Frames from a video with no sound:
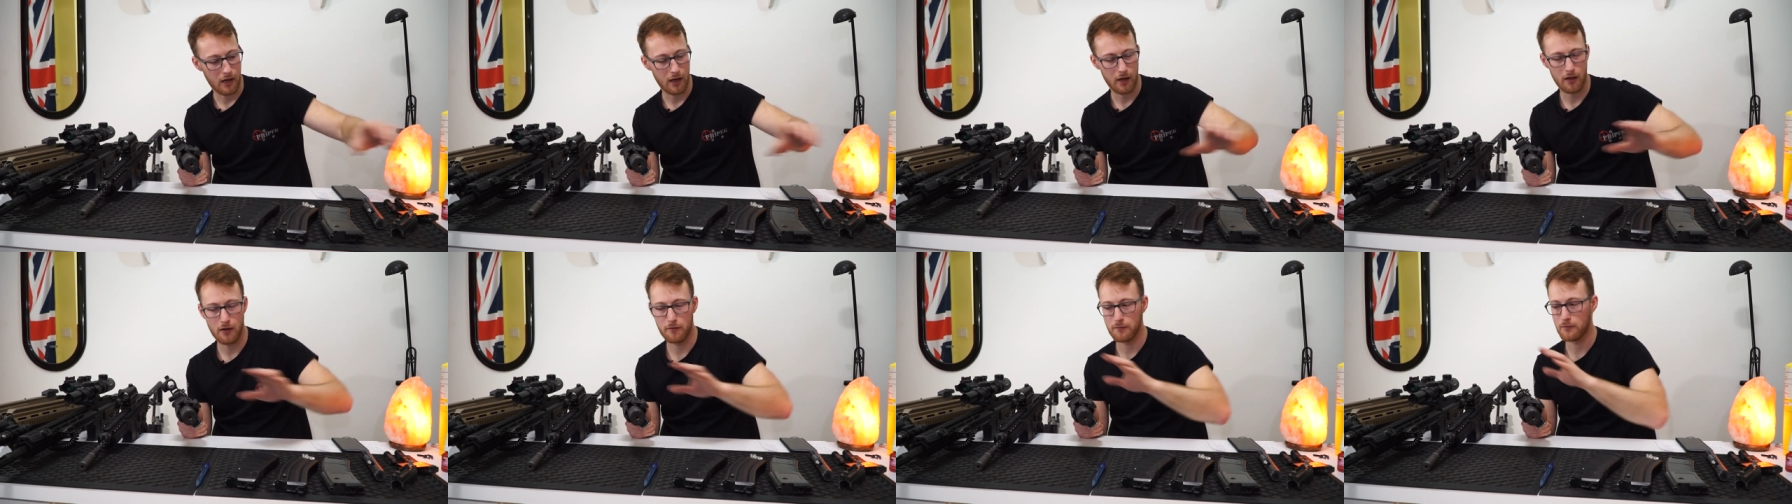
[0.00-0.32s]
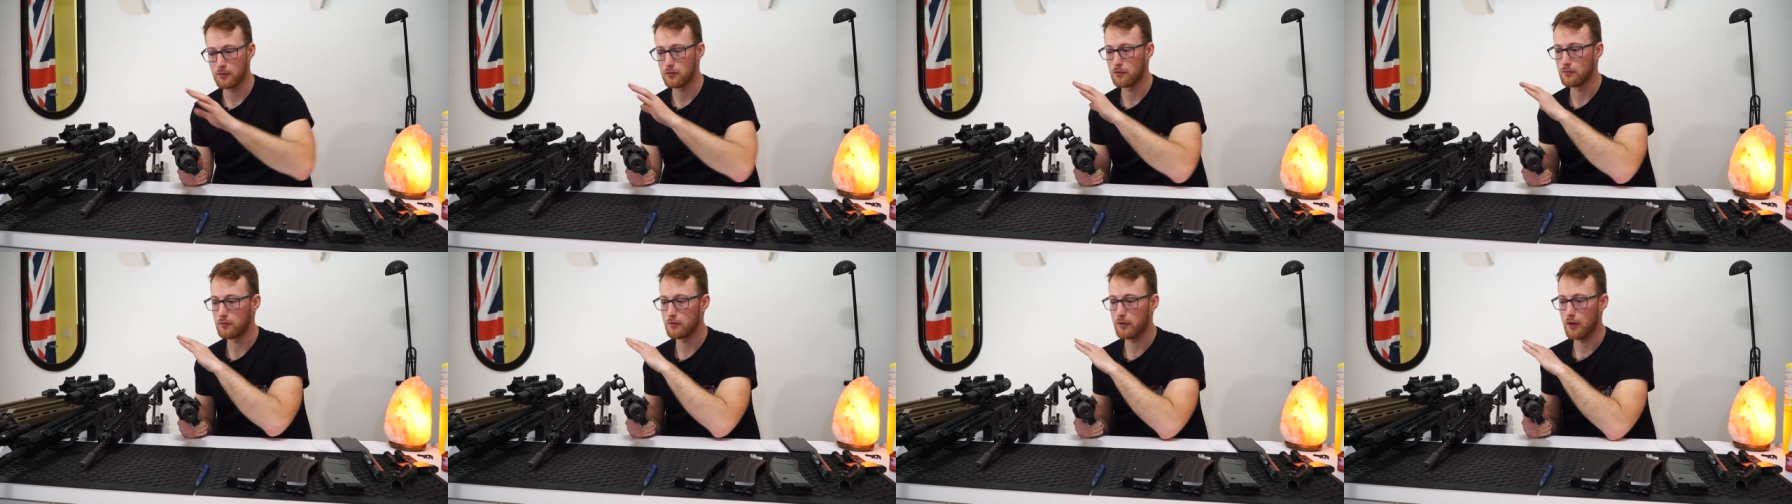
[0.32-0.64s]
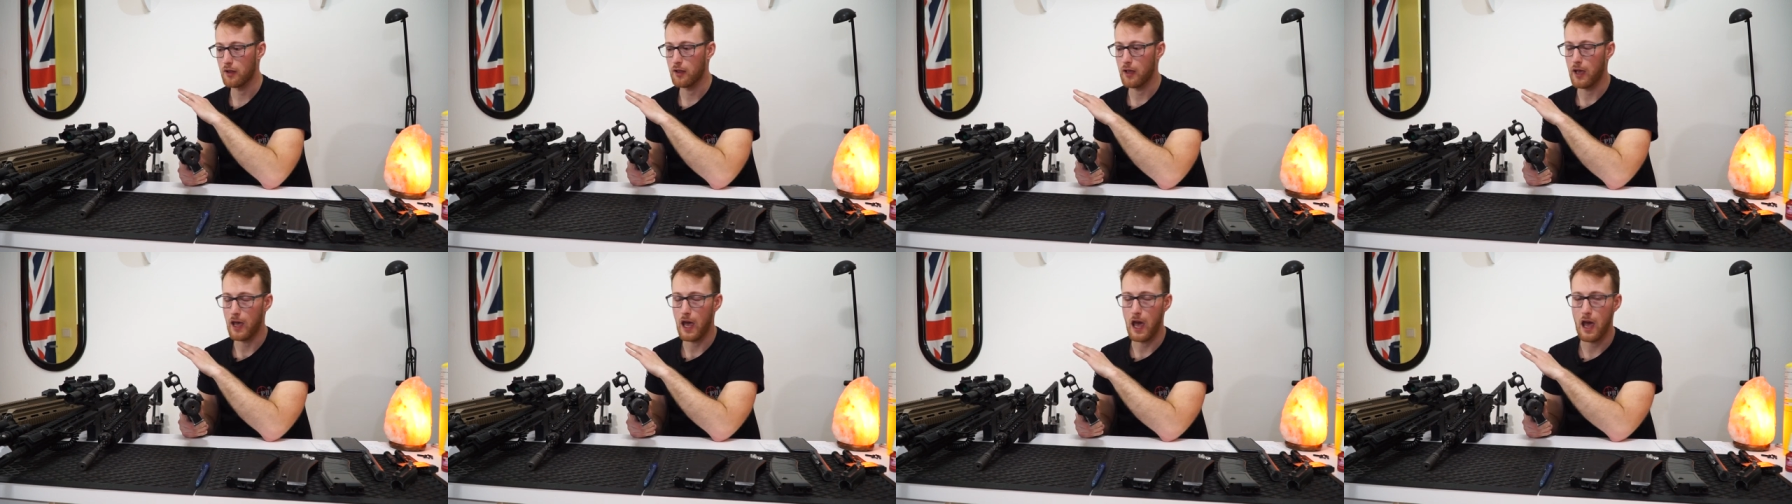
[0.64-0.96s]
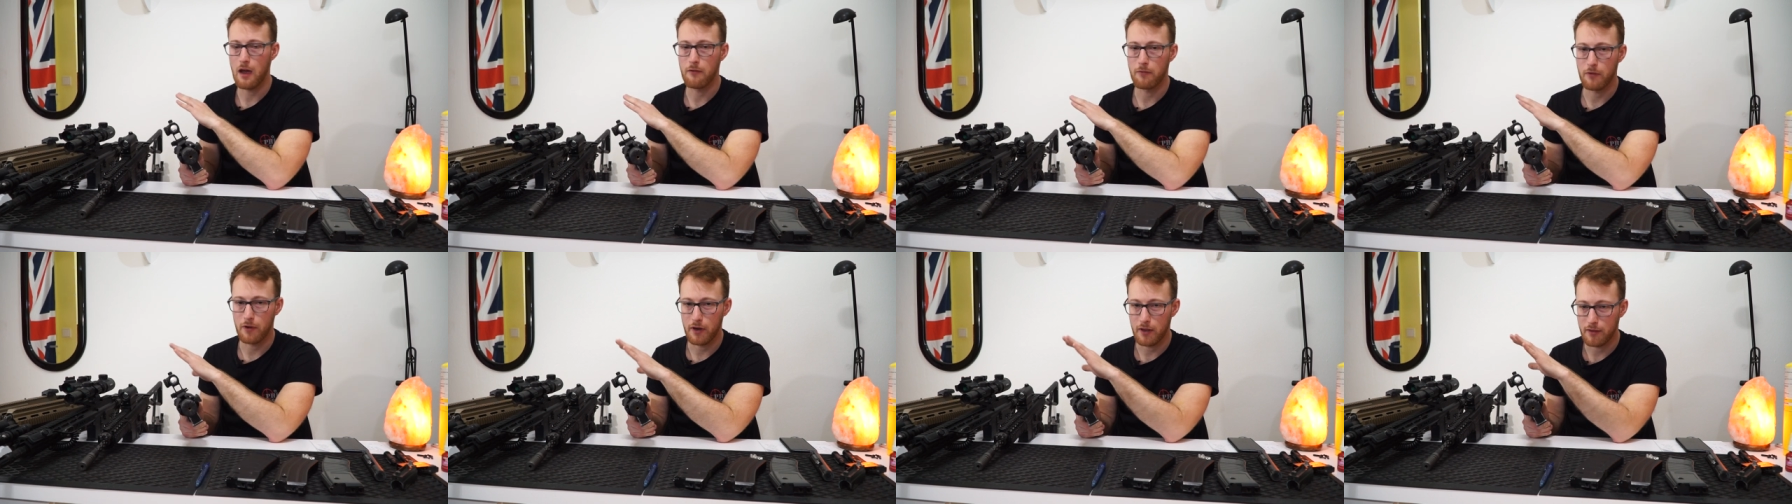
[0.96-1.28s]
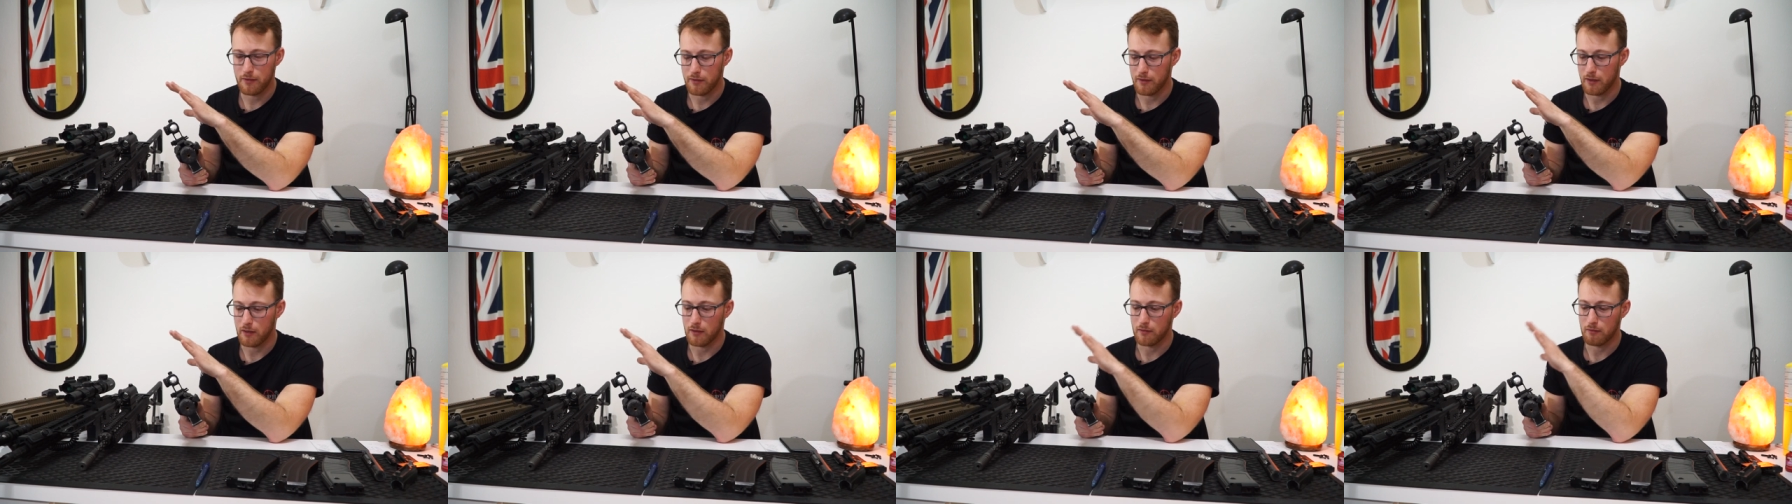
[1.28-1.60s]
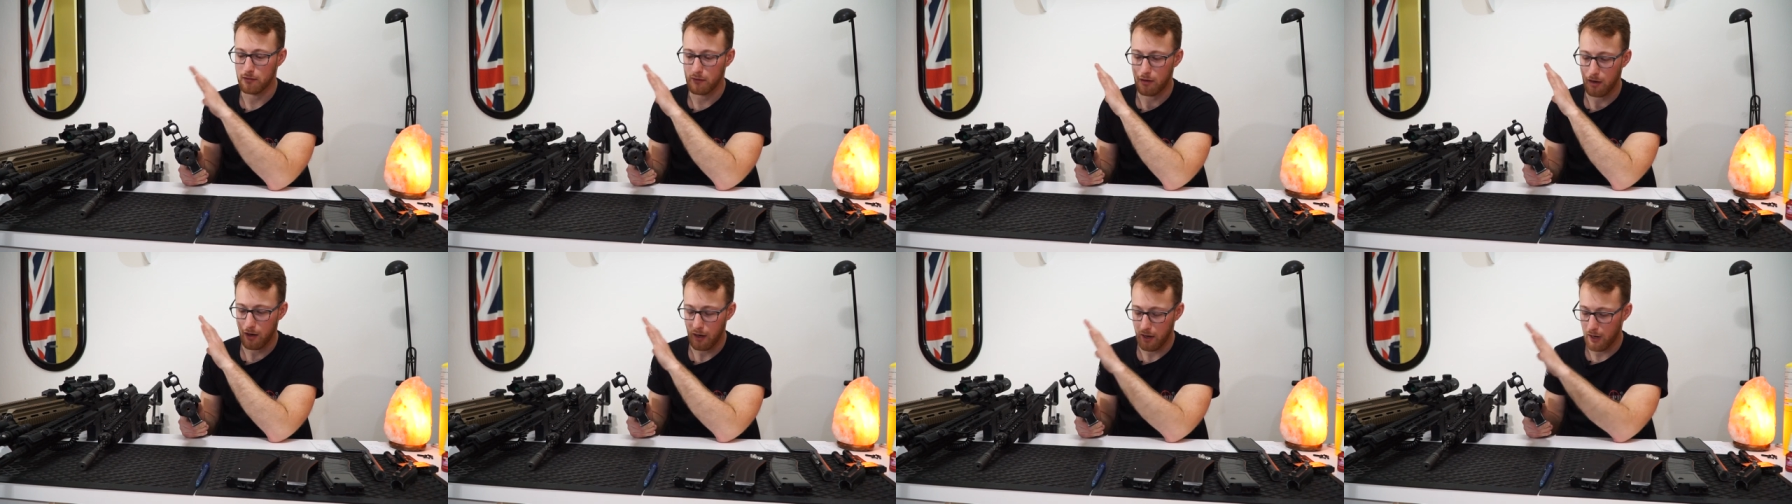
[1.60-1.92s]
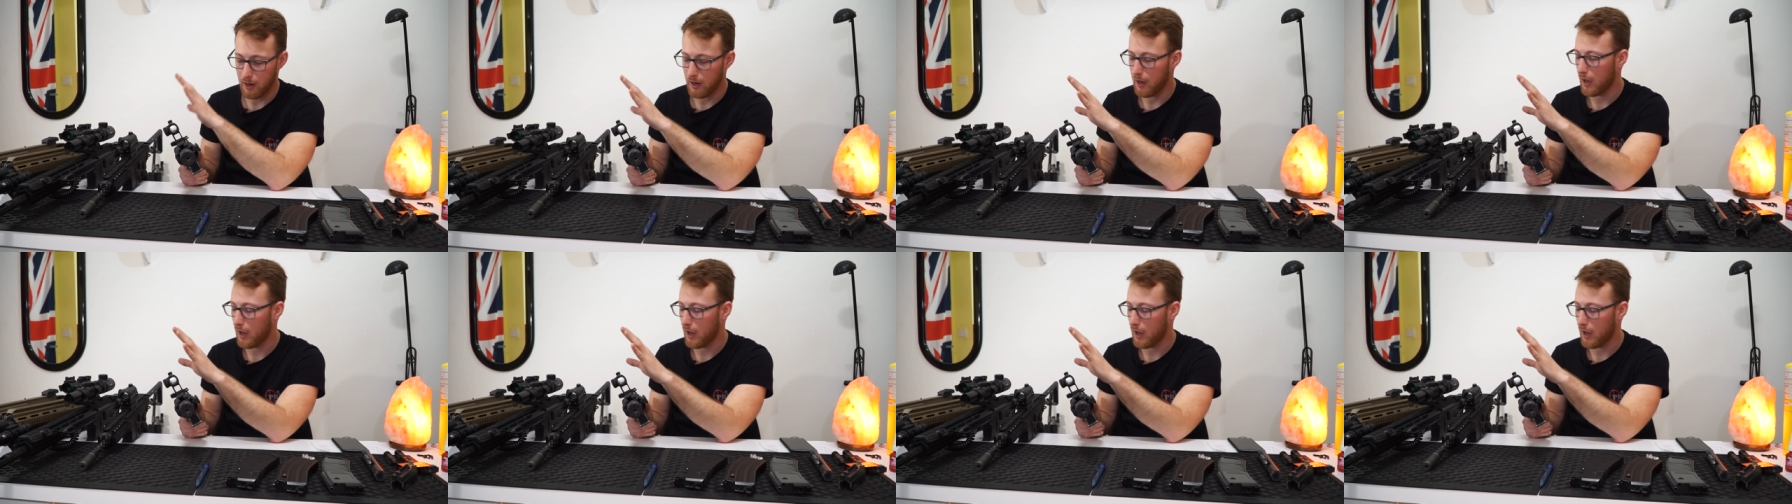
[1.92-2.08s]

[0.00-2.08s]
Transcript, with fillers: I have glued everything